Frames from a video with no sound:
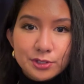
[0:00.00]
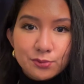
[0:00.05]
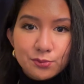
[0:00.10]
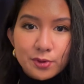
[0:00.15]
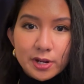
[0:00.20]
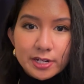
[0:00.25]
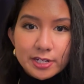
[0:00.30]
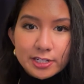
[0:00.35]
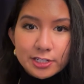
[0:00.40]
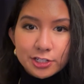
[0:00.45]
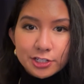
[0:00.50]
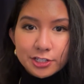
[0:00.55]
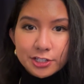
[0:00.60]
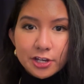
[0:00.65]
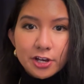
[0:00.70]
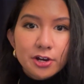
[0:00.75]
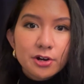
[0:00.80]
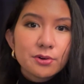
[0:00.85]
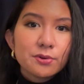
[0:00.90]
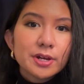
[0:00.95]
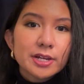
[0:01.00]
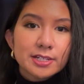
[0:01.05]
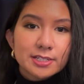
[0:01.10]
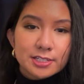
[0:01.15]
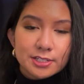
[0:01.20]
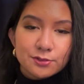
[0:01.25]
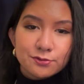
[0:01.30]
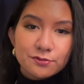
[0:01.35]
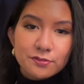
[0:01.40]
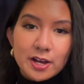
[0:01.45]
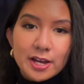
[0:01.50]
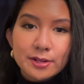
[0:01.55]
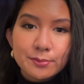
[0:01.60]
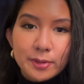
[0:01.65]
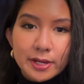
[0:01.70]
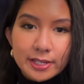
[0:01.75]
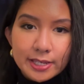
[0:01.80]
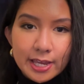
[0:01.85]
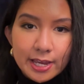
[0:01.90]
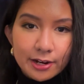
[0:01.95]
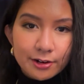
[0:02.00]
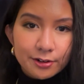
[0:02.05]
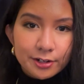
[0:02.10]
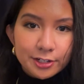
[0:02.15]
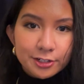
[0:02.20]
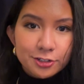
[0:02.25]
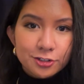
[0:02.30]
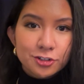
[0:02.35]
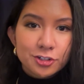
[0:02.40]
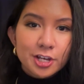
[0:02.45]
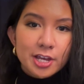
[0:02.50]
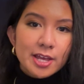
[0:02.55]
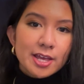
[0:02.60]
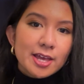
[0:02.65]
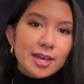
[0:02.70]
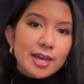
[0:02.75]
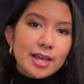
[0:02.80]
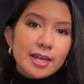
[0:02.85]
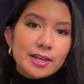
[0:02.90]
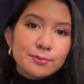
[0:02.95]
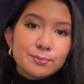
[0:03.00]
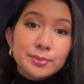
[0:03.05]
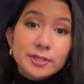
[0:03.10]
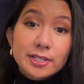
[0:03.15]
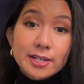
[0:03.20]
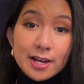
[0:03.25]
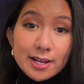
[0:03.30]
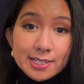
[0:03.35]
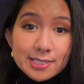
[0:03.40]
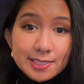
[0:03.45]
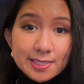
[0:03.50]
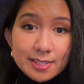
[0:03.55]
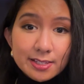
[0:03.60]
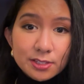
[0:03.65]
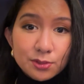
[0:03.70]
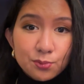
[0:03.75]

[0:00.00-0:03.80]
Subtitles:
ready to go and to find my carriage. And because this